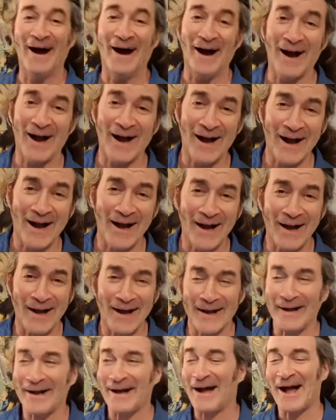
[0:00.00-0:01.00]

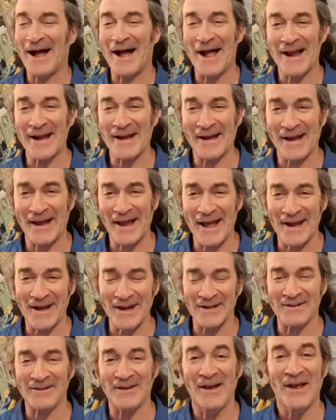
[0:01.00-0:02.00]
I
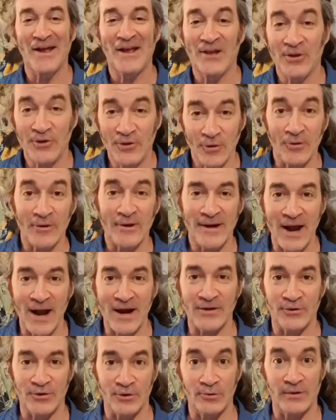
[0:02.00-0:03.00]
get it. You're
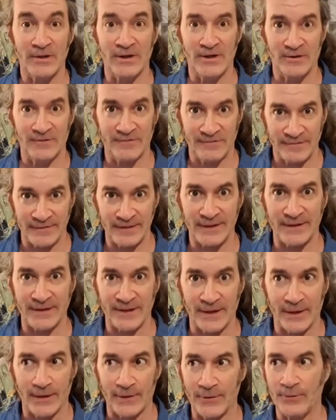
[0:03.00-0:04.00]
not doing your
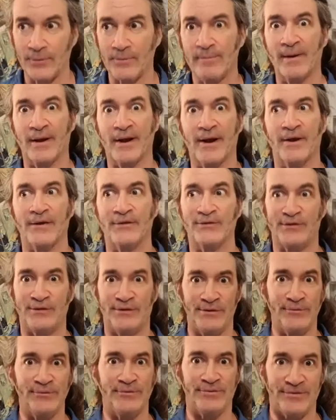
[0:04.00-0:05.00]
video because
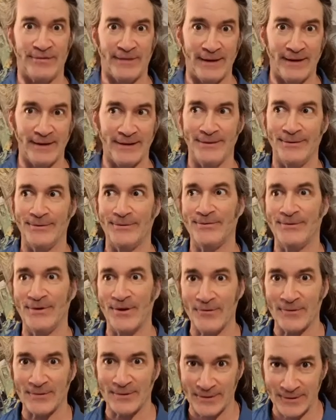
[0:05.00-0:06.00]
you think you
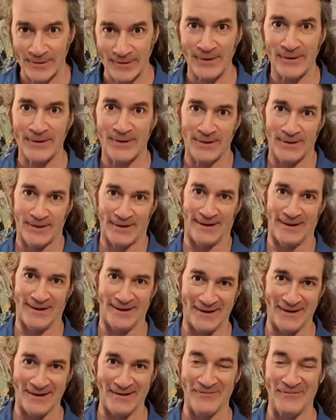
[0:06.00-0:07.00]
don't look good
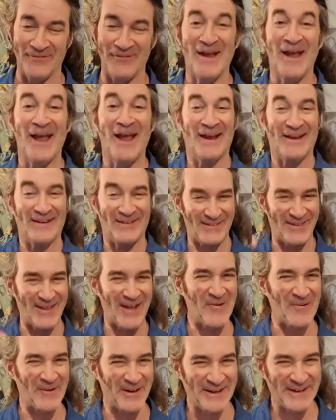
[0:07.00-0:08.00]
enough. Is
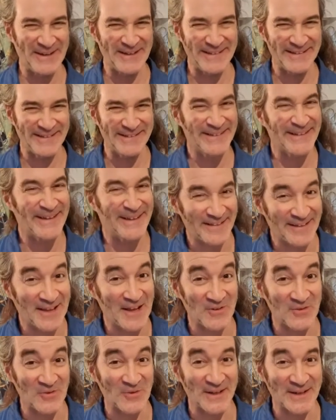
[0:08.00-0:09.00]
that what it is?
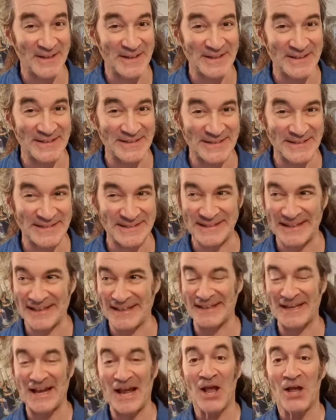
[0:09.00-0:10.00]
That's what it is, isn't
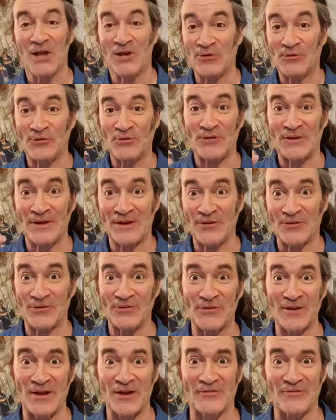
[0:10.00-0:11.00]
it? You see
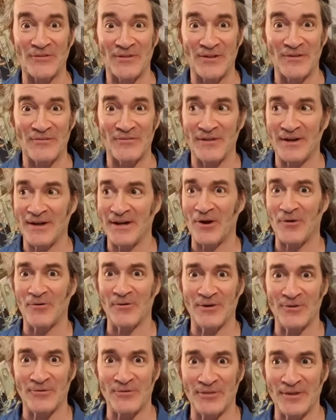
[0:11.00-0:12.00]
yourself in the video
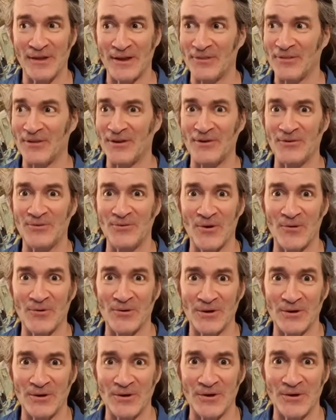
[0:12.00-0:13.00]
and you think that you
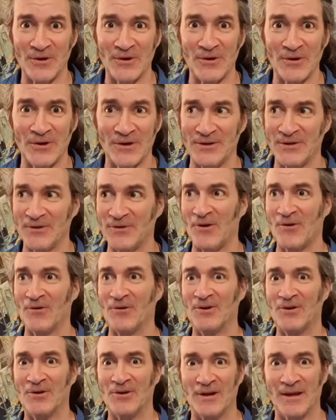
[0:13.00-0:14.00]
don't look good. You
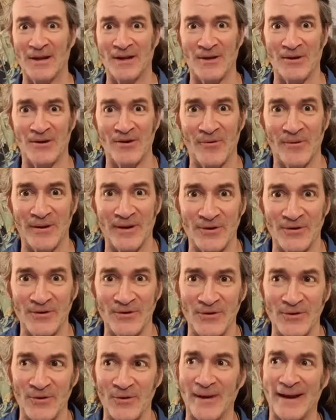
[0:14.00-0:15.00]
don't look like you know what you're
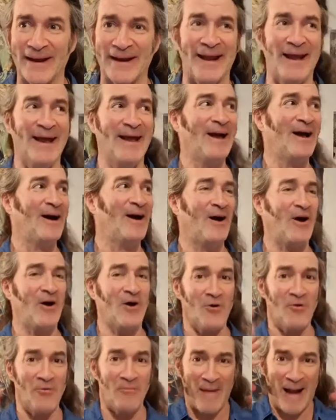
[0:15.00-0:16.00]
doing.
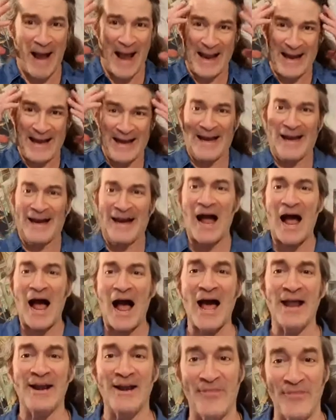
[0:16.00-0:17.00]
Oh my
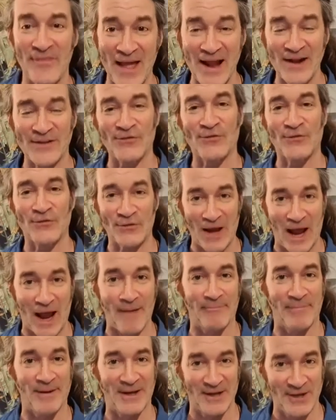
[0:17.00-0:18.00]
God, and that's
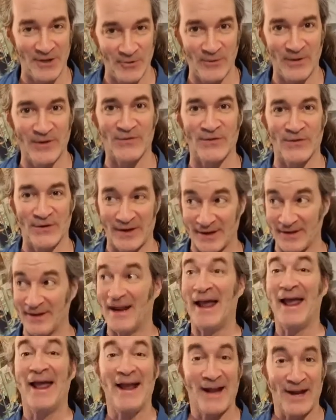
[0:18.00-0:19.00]
stopping you, isn't
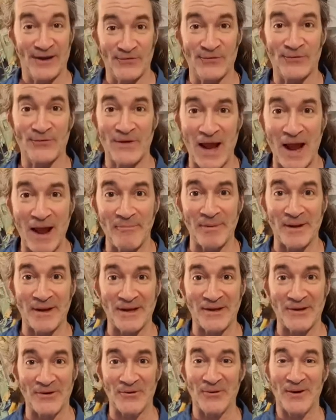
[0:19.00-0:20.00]
it? It's
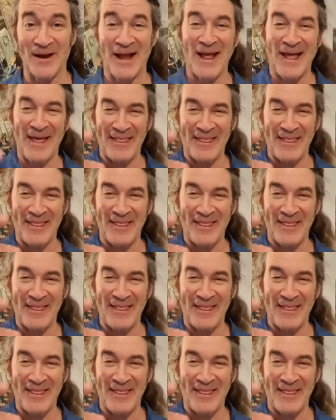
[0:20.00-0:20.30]
stopping you.